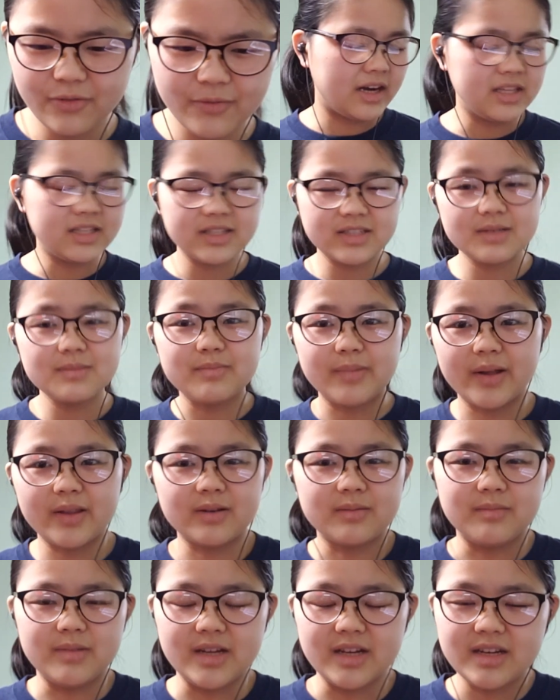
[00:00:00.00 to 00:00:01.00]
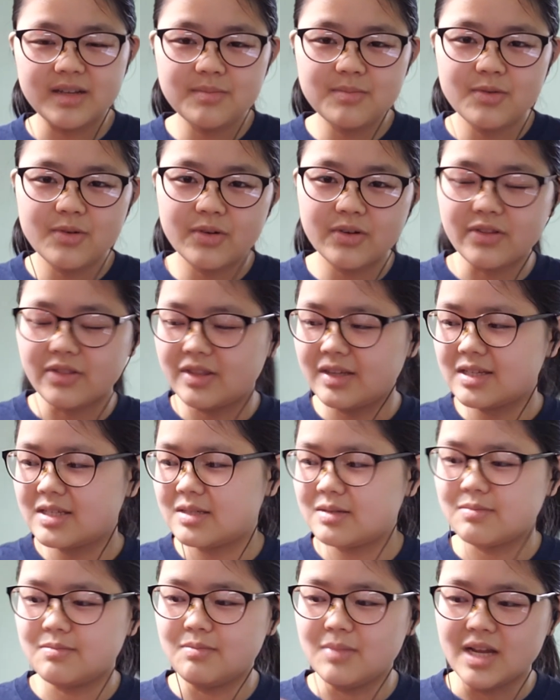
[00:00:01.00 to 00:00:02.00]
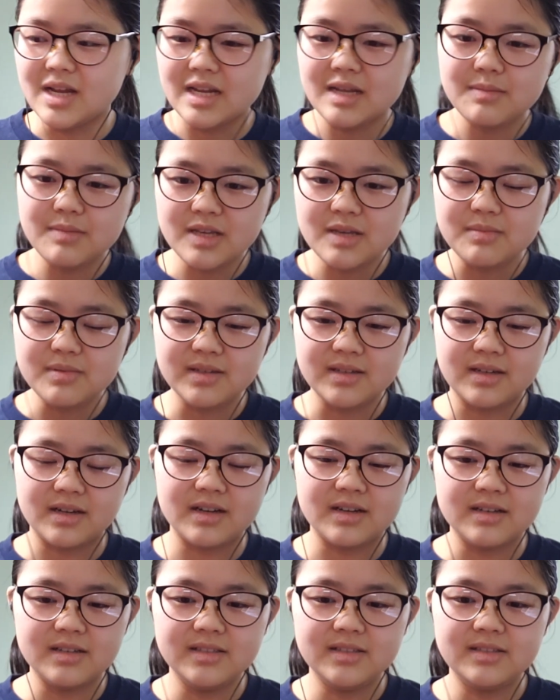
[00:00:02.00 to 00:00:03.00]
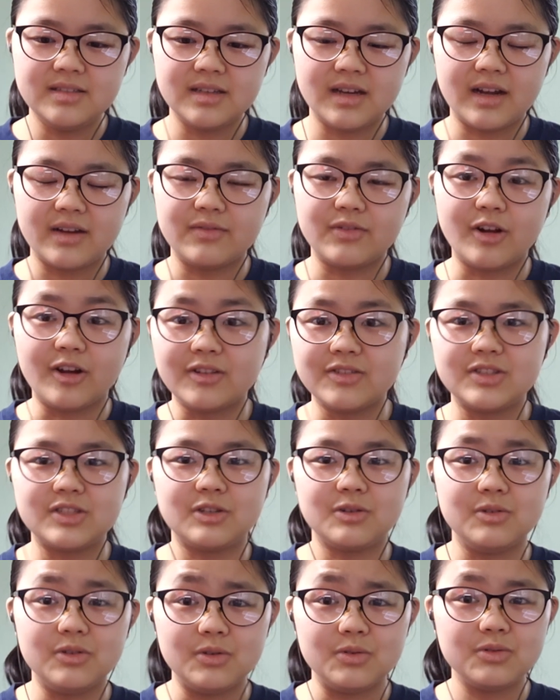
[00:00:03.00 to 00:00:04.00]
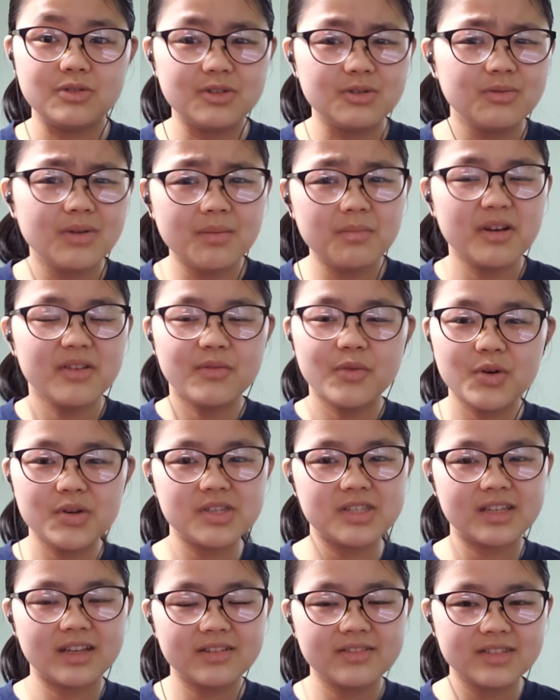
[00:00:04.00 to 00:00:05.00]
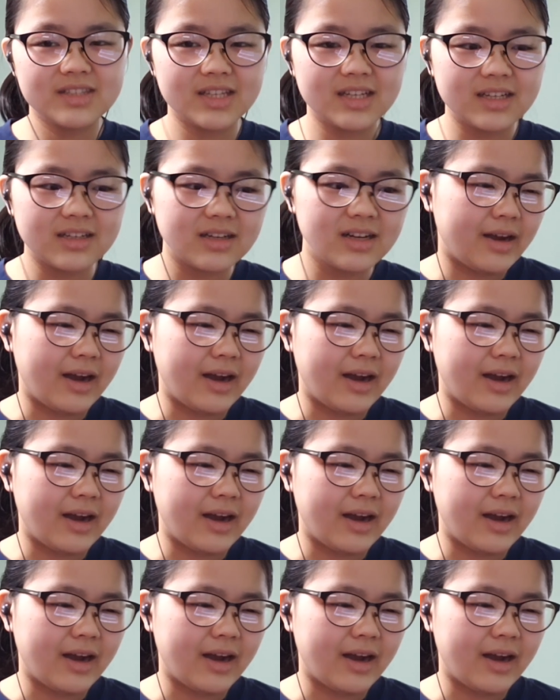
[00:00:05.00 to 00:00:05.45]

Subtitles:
It doesn't bother me anymore. This may be because I've gotten so used to what my voice sounds like.